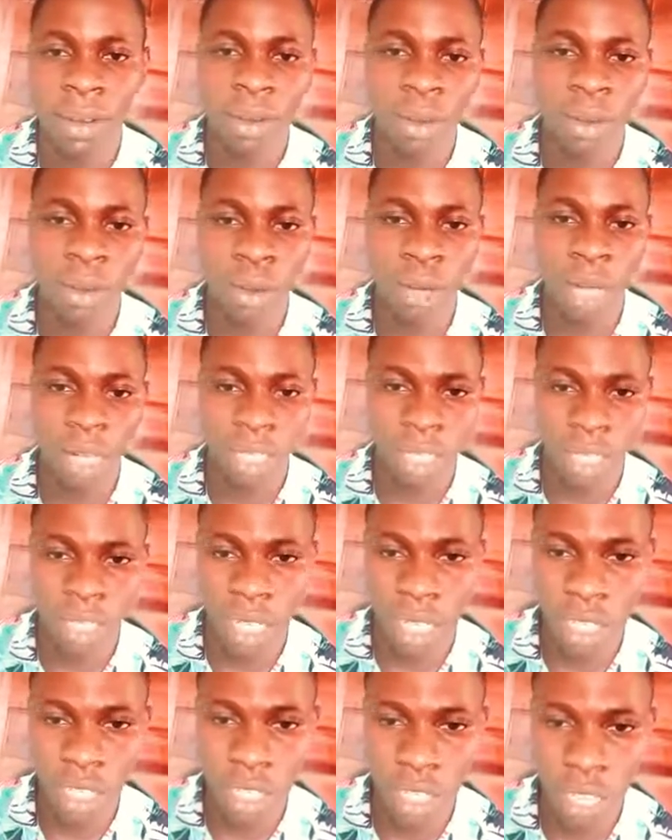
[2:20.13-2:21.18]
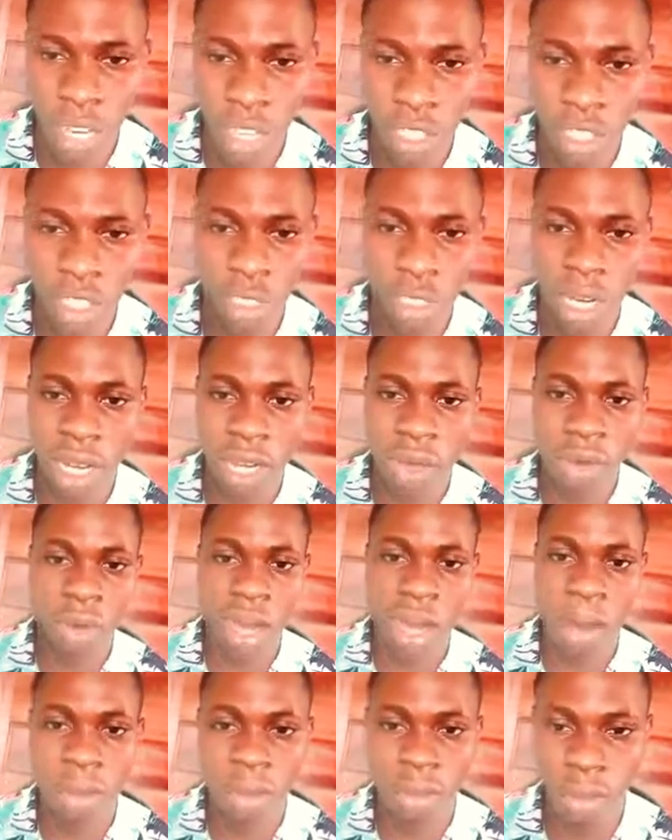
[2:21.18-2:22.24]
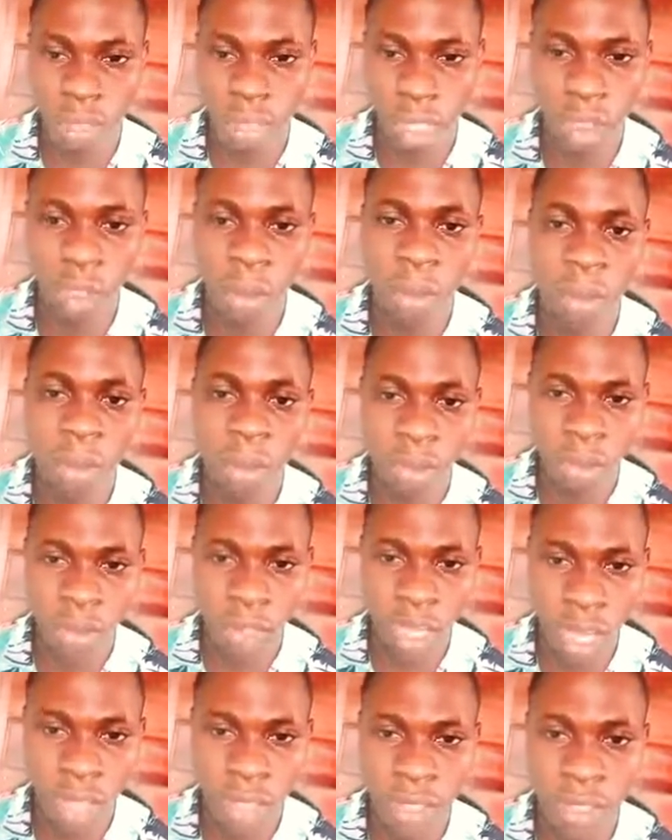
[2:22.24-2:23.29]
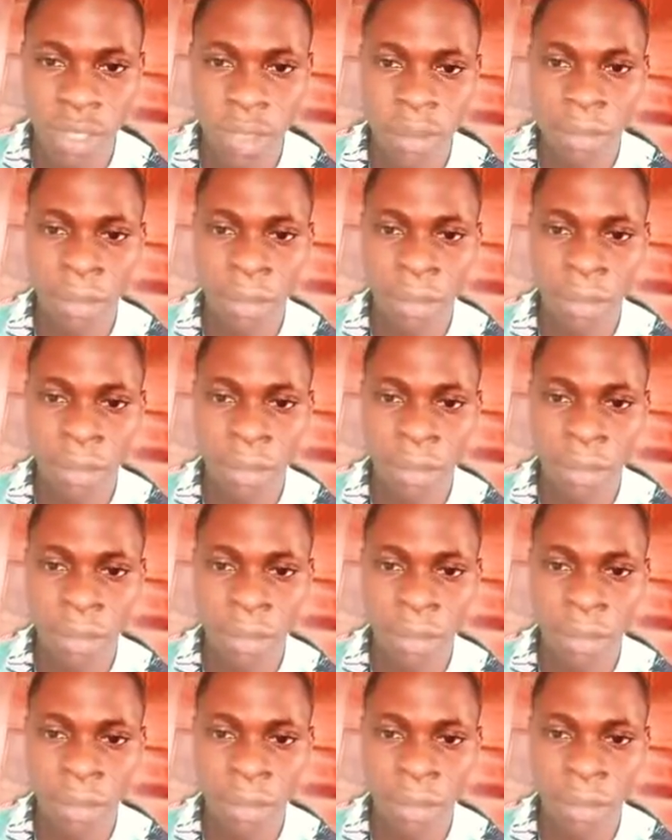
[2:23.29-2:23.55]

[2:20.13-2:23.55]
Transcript: look at the state in nigeria Akwa Ibom state to be precise